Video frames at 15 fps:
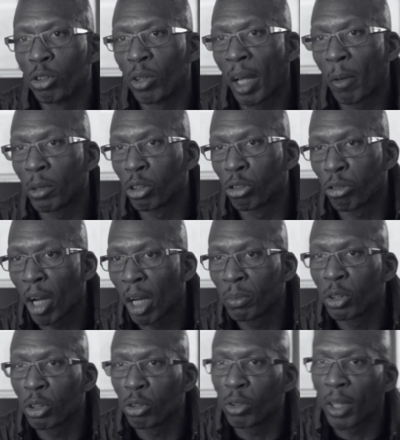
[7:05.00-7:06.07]
do that with drums,
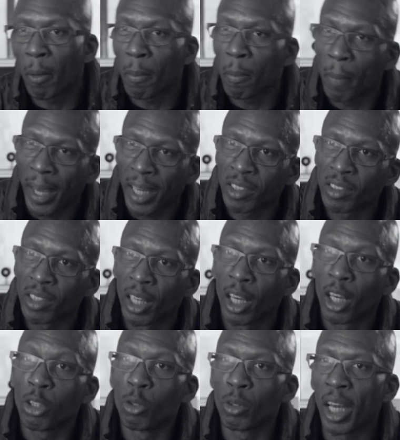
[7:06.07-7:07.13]
you could do that with bass.
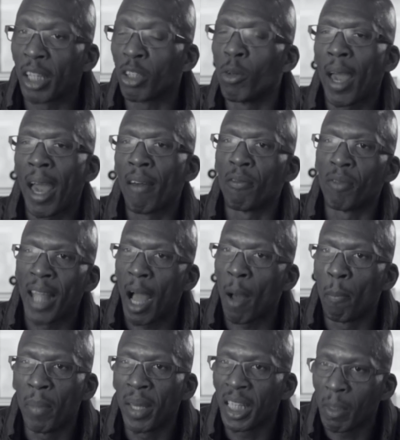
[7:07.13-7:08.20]
You have now
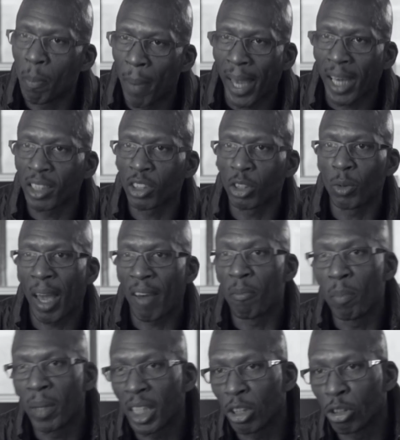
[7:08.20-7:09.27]
MIDI bass, you have
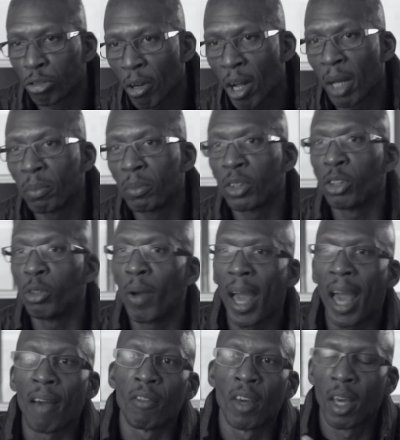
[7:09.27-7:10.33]
MIDI drums, you
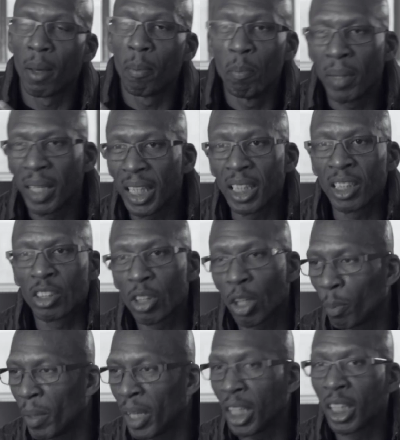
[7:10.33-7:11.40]
have
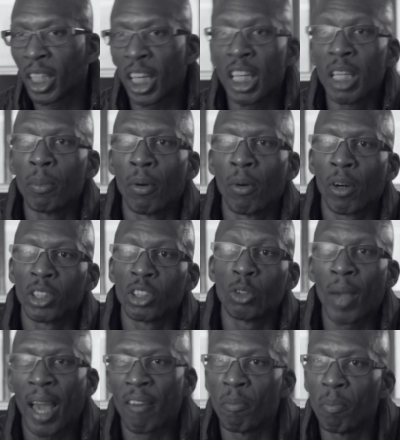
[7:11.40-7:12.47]
MIDI keyboards, you
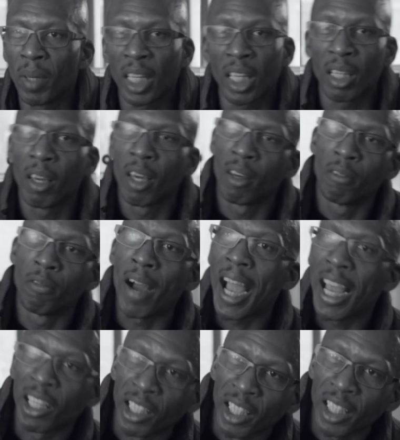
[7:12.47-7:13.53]
have MIDI
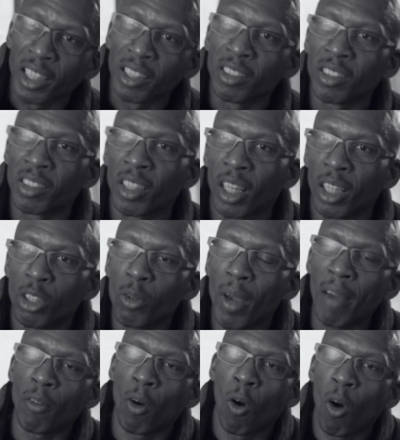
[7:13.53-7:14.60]
violins. You
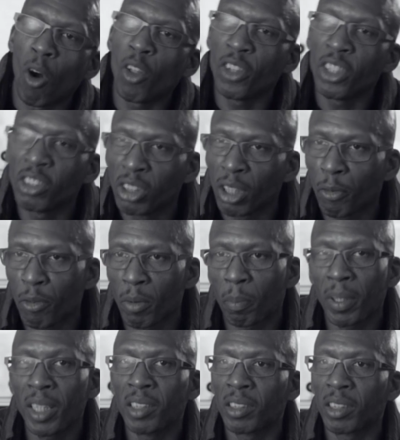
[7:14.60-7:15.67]
have all these different
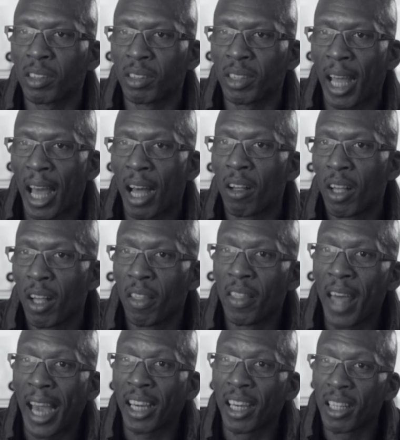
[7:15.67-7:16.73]
pieces now
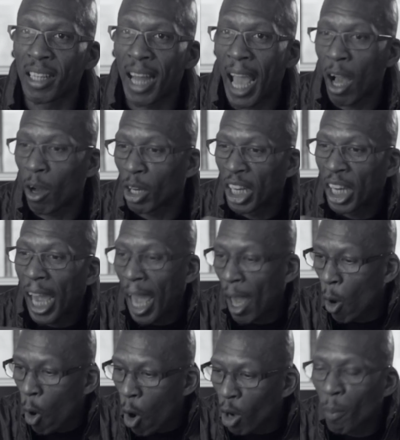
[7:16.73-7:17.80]
that can now
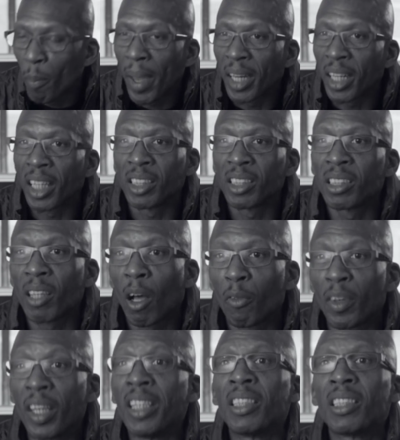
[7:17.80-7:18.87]
augment itself
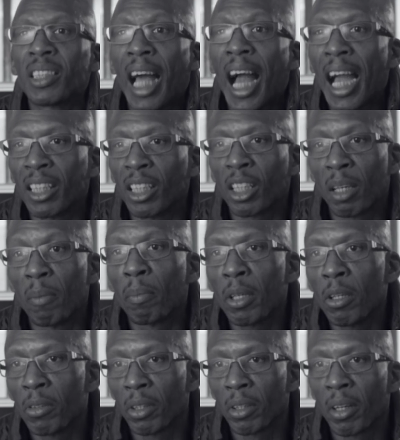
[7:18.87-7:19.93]
inside the
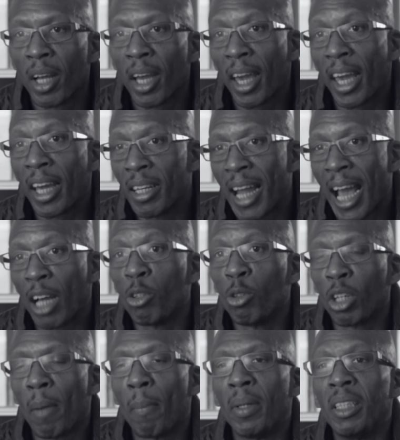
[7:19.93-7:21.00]
computer. And now you
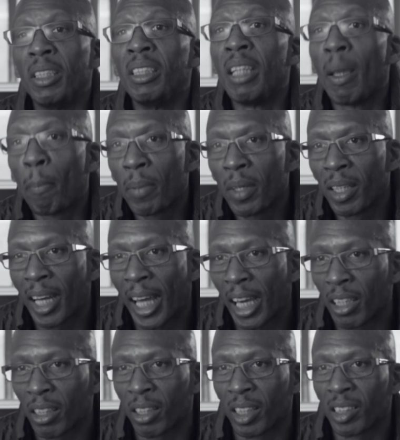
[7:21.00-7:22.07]
can
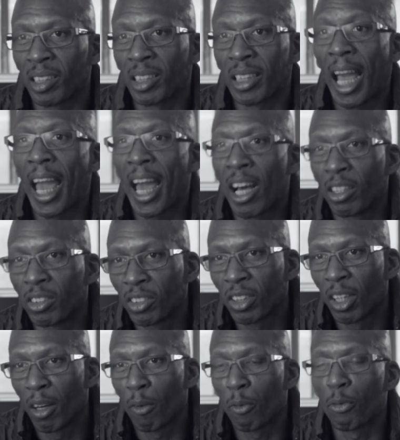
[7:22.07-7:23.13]
manipulate the sounds
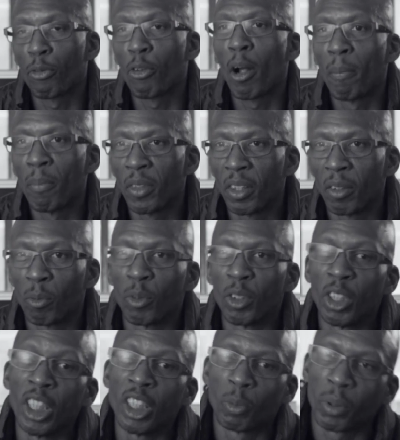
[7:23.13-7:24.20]
from
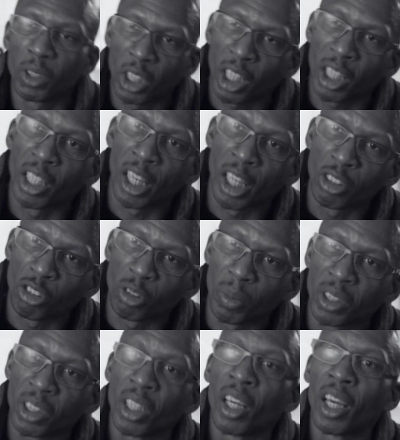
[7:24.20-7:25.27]
these particular
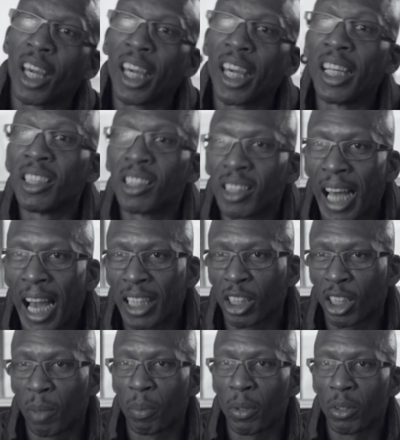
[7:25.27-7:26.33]
instruments inside the
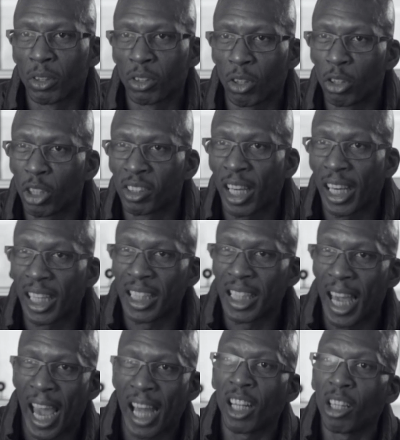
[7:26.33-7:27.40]
computer. So you're taking the
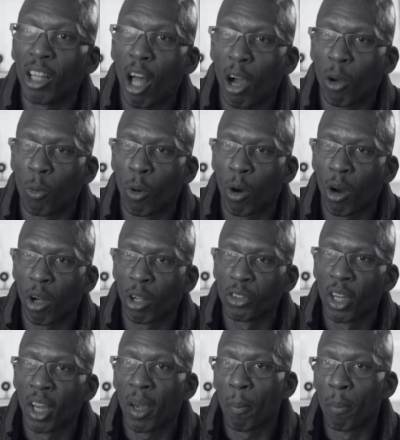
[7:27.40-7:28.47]
analog world,
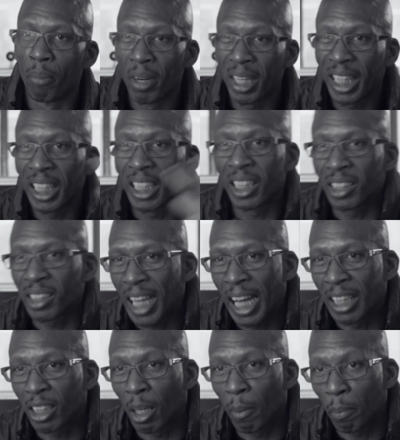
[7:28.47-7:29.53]
bringing it inside
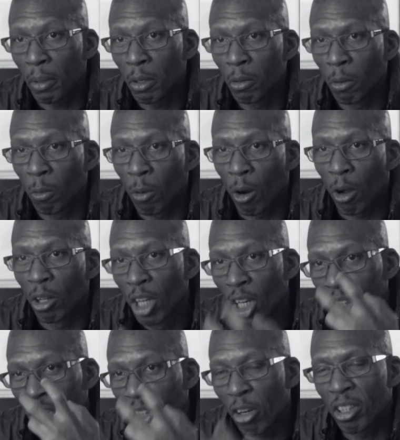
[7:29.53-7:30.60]
the computer world,
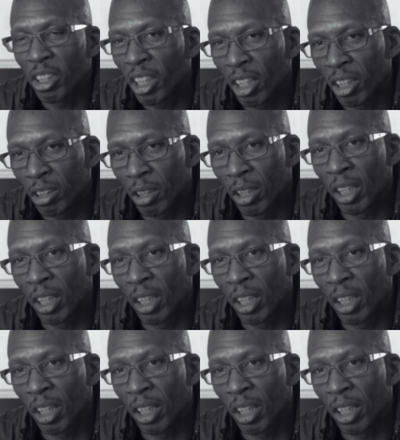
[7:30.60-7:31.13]
turning it